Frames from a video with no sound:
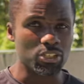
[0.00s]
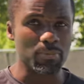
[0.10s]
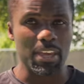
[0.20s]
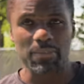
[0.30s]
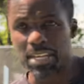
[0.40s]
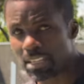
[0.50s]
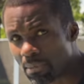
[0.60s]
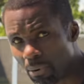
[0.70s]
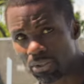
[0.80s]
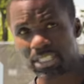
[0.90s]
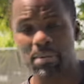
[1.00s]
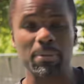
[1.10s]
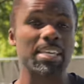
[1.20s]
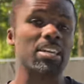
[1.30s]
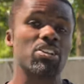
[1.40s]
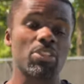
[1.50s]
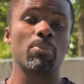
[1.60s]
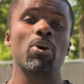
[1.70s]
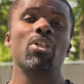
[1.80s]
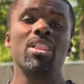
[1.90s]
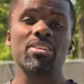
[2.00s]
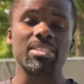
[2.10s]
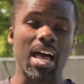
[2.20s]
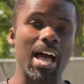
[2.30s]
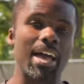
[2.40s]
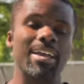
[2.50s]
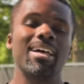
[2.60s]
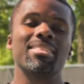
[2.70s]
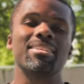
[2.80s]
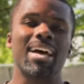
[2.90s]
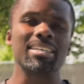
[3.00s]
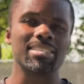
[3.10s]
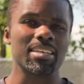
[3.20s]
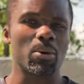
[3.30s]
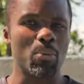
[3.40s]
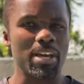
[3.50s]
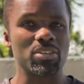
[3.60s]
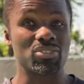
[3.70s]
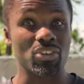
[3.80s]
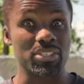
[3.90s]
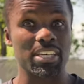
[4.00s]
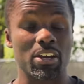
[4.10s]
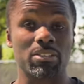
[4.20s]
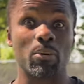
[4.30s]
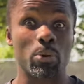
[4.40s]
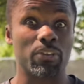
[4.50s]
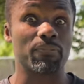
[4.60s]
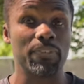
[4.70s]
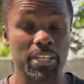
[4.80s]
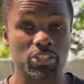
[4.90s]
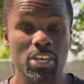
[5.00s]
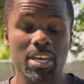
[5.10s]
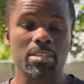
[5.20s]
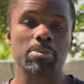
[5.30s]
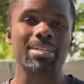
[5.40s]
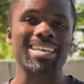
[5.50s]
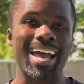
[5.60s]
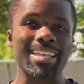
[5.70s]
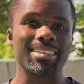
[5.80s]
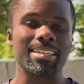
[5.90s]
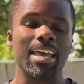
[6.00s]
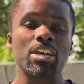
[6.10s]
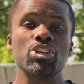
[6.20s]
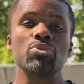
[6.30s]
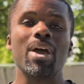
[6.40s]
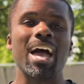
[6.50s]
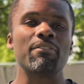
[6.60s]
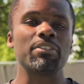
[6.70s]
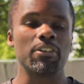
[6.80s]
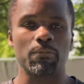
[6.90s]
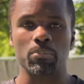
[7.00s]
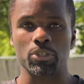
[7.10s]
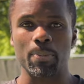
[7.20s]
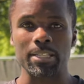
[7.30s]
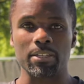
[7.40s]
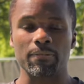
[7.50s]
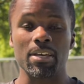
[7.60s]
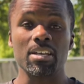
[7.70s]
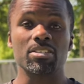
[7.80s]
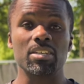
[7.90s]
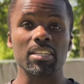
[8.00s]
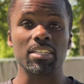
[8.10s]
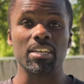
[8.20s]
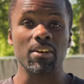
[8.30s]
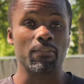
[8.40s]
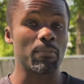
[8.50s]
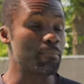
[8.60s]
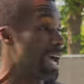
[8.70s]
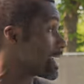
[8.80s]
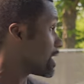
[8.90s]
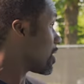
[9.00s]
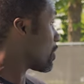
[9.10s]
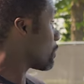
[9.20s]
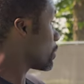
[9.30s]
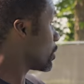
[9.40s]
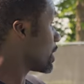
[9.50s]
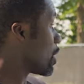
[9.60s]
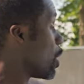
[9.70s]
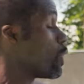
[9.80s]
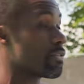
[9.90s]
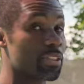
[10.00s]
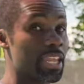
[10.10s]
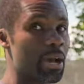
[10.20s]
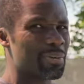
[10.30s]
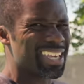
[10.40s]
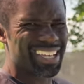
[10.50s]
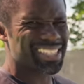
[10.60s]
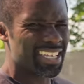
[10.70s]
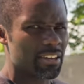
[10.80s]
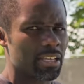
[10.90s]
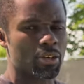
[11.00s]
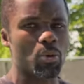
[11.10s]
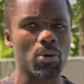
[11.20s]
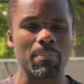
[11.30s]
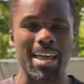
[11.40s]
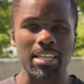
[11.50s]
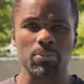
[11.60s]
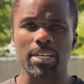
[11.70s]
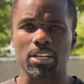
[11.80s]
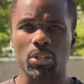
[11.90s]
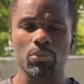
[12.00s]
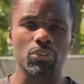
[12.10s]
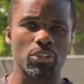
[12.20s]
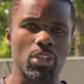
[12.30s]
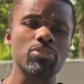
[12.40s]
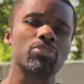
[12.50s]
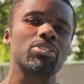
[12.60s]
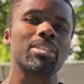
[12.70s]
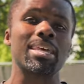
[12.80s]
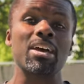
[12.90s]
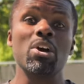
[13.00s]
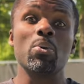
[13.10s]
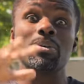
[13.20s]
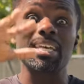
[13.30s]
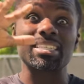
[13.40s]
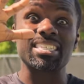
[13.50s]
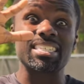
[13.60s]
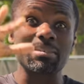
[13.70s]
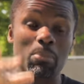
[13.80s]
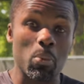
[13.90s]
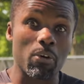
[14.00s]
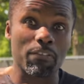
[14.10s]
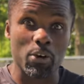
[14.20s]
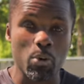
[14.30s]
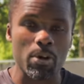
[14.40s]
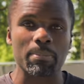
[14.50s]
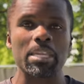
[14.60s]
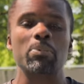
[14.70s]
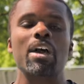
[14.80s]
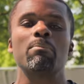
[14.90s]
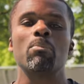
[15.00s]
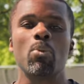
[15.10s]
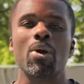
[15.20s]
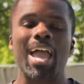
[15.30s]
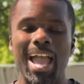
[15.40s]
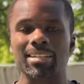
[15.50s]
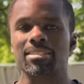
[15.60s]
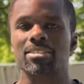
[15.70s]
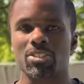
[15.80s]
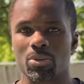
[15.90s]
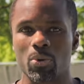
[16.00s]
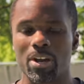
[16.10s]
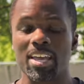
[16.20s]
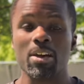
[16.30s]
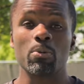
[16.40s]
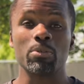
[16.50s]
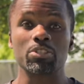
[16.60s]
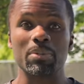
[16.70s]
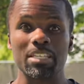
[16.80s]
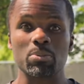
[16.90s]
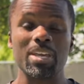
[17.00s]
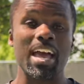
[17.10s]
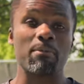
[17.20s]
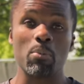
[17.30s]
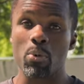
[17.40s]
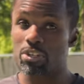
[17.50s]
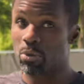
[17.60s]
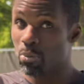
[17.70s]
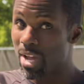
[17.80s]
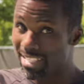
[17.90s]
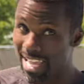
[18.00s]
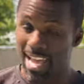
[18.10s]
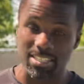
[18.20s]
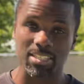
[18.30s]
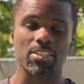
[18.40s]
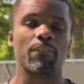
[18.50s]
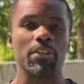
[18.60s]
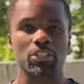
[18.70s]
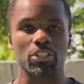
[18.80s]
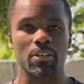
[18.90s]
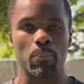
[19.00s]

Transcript: to maybe hit the ball deep and get another ball that's high. The nice thing and why you start to hear the word finish is because at the net, you have a different perspective. Suddenly, from back here, if we're looking over the net, we can't see any of the court, but as we get closer and closer to the net, we get to see more of the court, meaning we have more access to the court, which means we have more direct access to finishing the